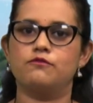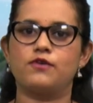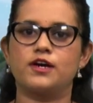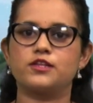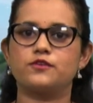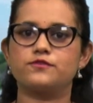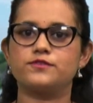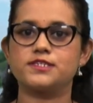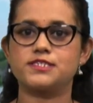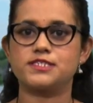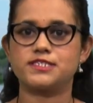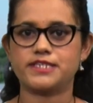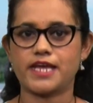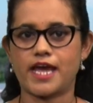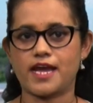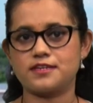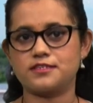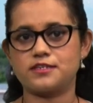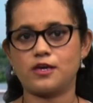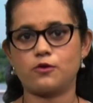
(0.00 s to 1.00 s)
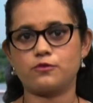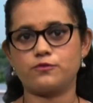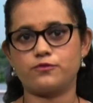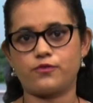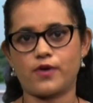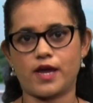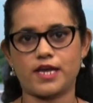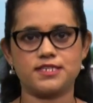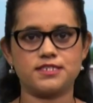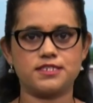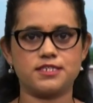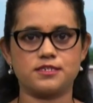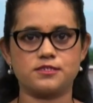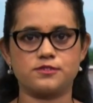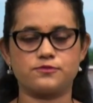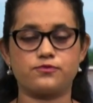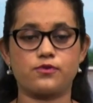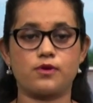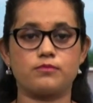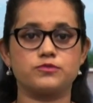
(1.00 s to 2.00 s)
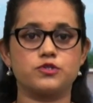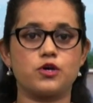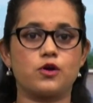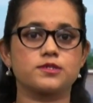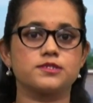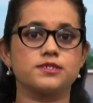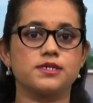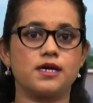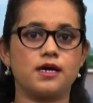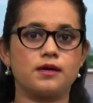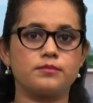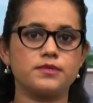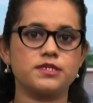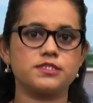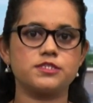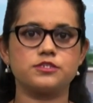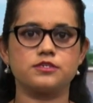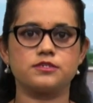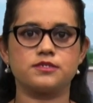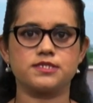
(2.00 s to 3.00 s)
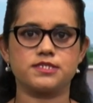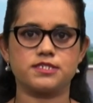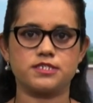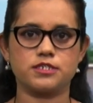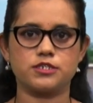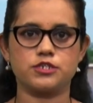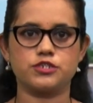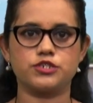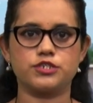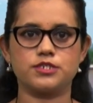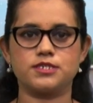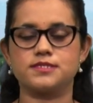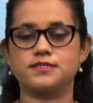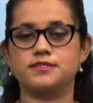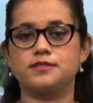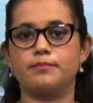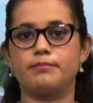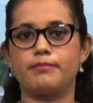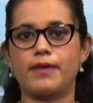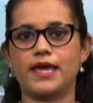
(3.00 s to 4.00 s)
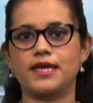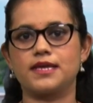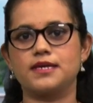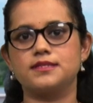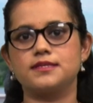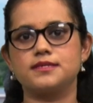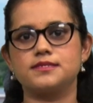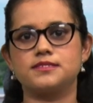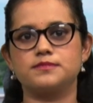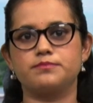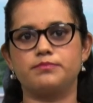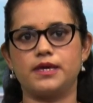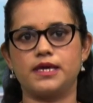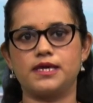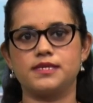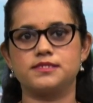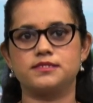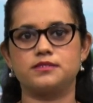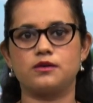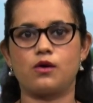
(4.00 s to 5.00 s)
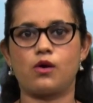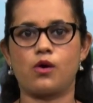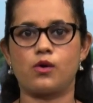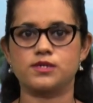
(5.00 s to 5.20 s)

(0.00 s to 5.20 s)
One of the standout findings from Doctor Amit's research is the manganese-based